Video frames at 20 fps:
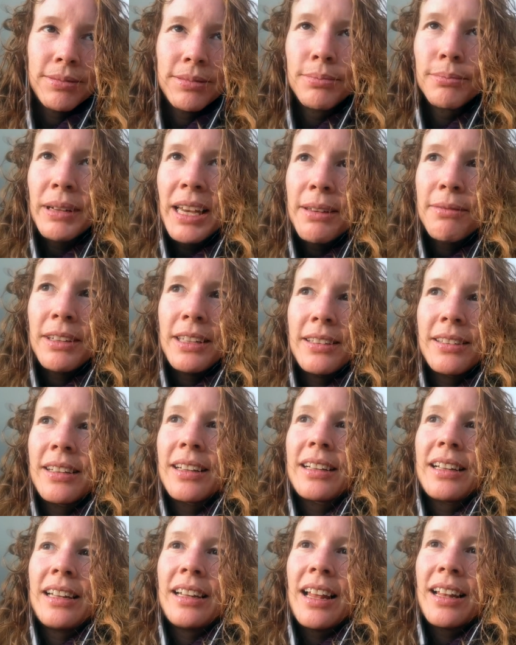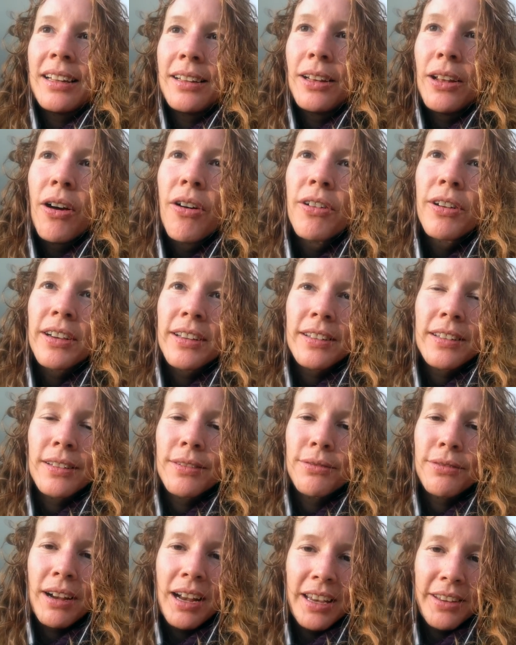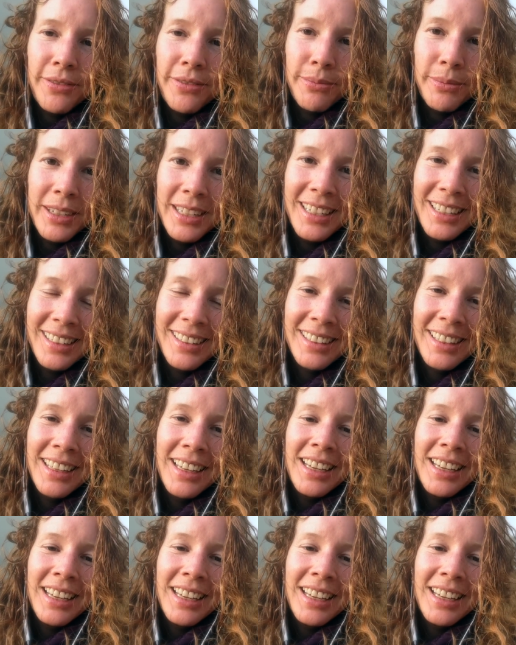maybe the longest five minutes,